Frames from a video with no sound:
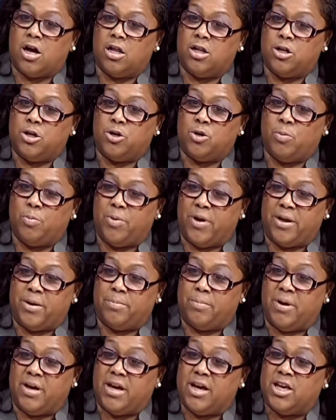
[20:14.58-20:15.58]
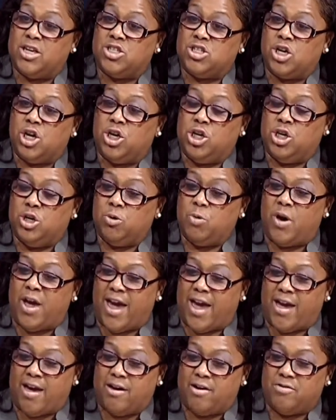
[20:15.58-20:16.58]
a little bit, because you
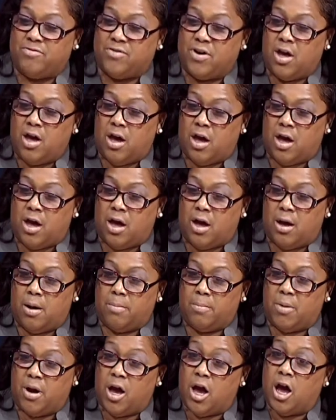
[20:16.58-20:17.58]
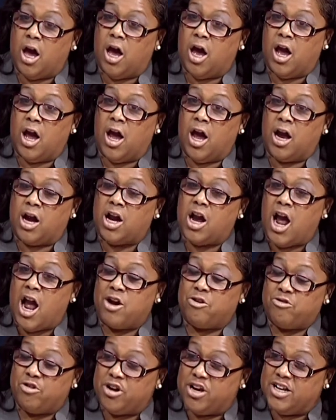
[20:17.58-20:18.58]
have
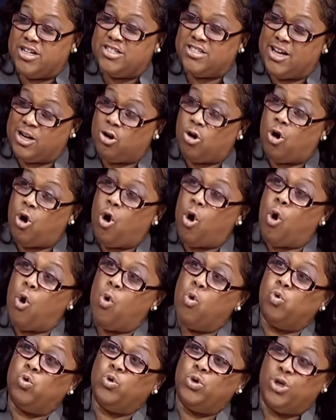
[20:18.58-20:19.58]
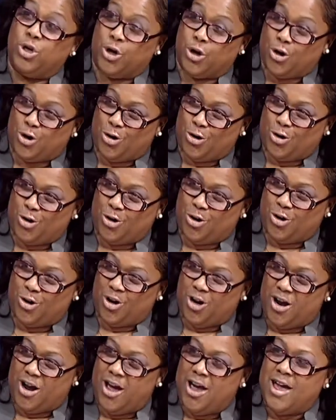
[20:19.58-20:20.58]
congregants that are older,
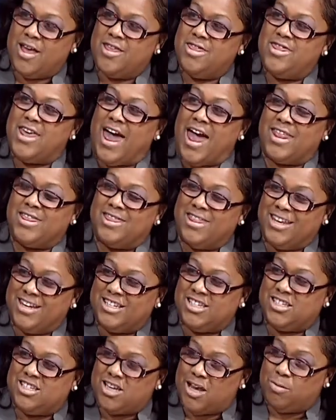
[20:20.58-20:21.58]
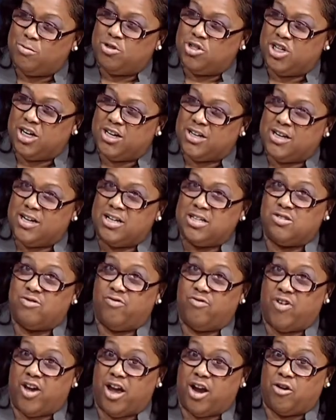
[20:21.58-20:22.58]
that this subject is
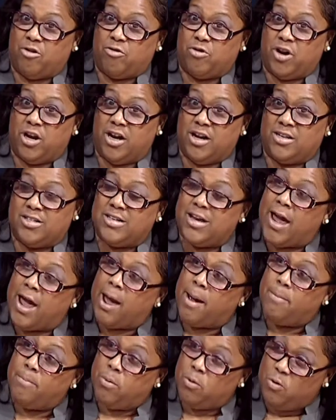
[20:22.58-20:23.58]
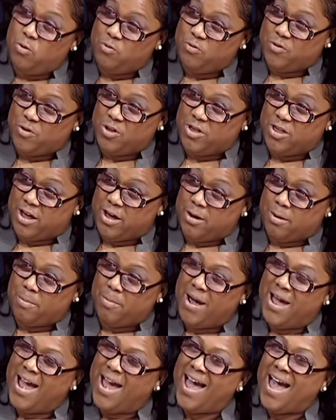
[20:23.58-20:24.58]
very taboo for them.
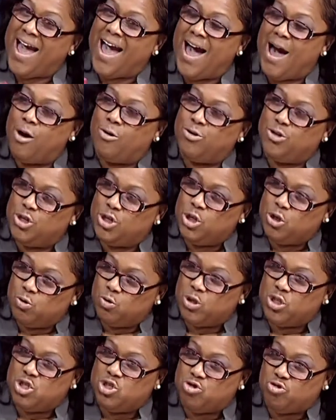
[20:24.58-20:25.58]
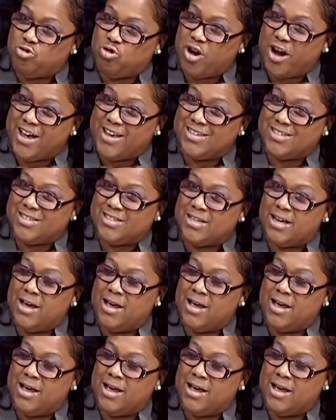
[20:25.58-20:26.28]
How do you address